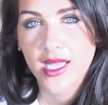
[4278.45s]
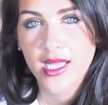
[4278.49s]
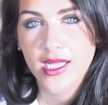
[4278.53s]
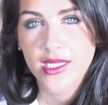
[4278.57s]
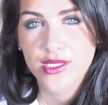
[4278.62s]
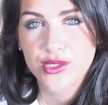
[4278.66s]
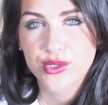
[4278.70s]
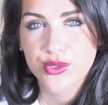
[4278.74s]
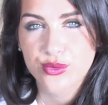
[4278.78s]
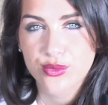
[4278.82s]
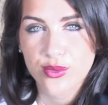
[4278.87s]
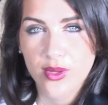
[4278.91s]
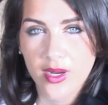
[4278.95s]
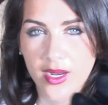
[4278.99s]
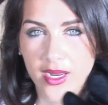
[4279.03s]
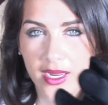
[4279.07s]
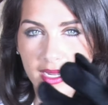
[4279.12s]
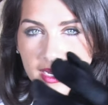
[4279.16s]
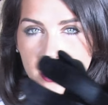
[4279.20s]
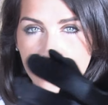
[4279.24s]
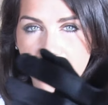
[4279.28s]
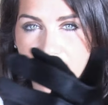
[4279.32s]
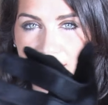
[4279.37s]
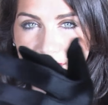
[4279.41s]
That's
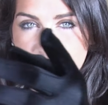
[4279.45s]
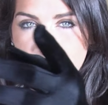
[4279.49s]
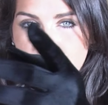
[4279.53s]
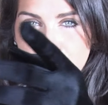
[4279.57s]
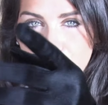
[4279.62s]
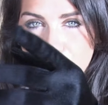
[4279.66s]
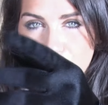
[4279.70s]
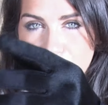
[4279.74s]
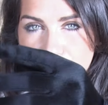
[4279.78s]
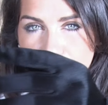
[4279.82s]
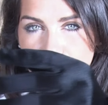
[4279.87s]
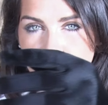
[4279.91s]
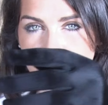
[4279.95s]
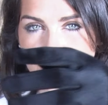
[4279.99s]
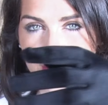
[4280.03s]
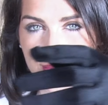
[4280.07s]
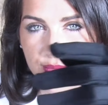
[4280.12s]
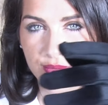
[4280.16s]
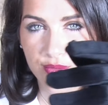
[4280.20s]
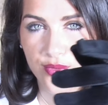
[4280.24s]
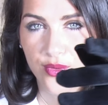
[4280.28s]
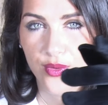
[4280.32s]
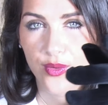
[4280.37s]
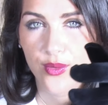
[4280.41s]
right.
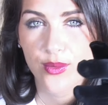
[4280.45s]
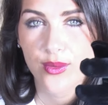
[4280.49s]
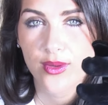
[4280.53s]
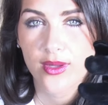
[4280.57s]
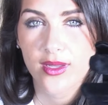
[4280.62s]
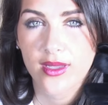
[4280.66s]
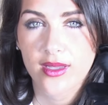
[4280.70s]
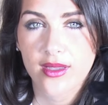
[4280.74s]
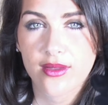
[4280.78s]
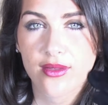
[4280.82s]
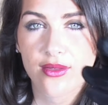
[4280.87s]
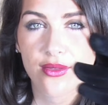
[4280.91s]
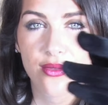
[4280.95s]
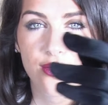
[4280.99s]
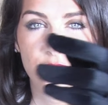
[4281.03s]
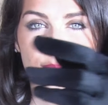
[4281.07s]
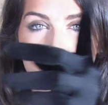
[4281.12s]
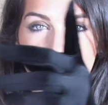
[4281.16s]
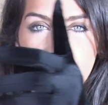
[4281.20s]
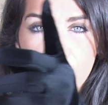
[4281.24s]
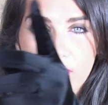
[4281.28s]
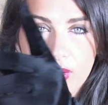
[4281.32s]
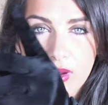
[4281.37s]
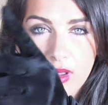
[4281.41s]
Just
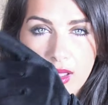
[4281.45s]
focus